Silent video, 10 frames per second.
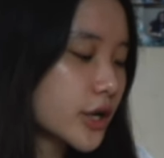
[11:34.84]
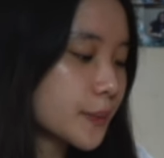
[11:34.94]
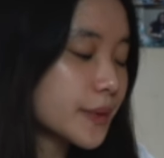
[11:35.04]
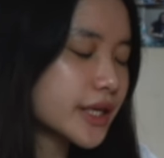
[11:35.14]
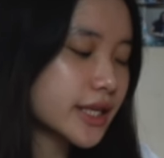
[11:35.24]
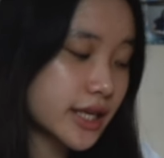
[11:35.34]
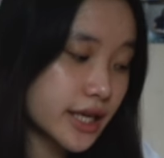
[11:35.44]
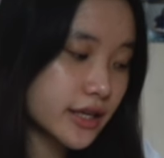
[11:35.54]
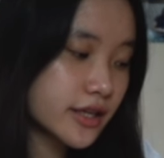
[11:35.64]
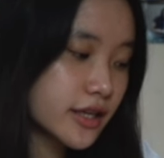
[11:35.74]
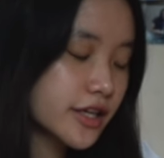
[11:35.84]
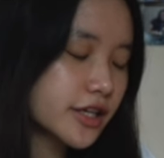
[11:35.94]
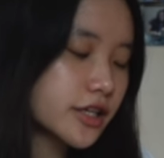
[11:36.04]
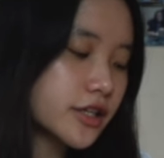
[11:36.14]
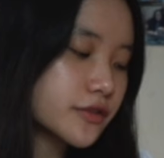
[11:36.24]
beginning
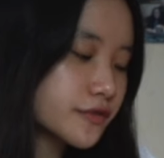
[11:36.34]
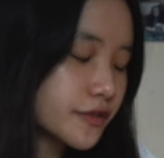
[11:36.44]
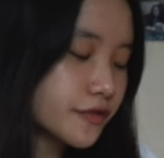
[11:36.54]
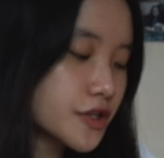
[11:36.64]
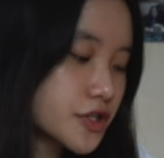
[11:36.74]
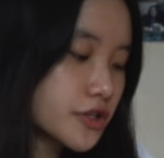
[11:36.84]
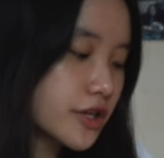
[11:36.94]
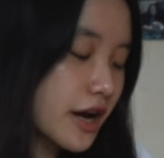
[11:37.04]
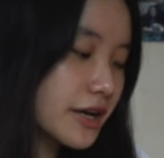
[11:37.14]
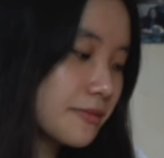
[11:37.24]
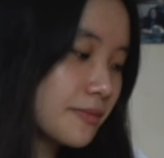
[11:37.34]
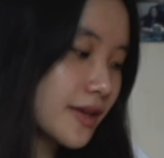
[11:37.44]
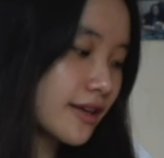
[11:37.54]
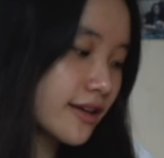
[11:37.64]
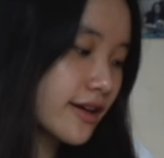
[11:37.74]
of the first year in
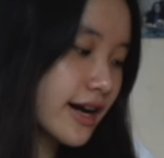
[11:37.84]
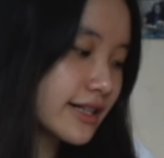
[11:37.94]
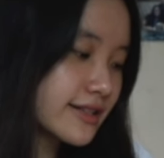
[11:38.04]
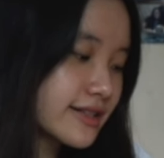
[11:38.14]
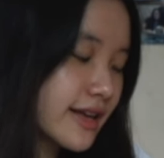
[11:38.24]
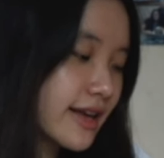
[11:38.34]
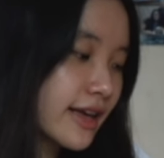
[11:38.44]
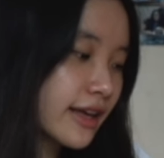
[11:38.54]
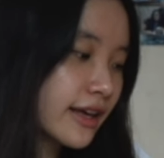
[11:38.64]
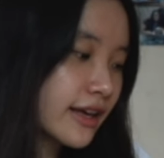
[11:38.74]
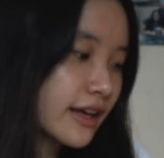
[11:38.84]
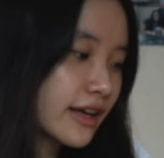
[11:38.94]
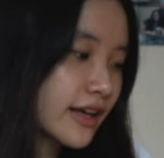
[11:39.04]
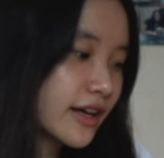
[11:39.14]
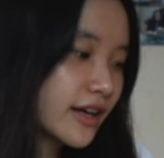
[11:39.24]
IB, I'd say
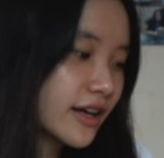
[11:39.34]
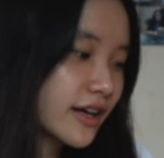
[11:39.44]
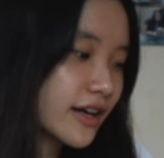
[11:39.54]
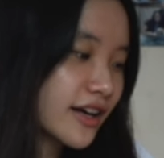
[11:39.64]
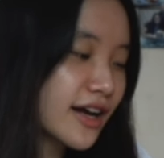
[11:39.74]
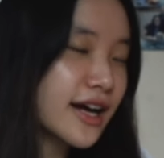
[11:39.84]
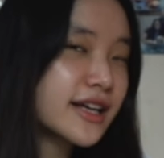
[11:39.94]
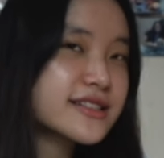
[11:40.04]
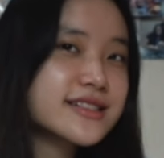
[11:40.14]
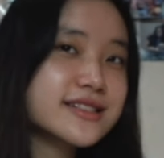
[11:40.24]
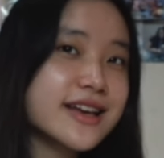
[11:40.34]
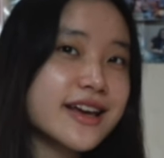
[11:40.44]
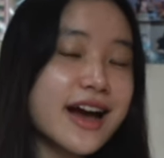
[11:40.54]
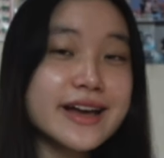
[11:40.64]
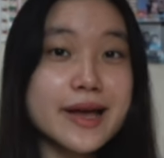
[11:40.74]

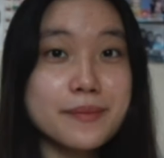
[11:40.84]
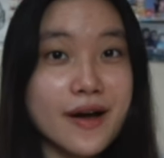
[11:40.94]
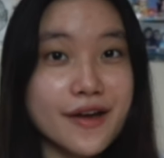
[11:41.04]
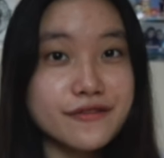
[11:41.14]
I get by for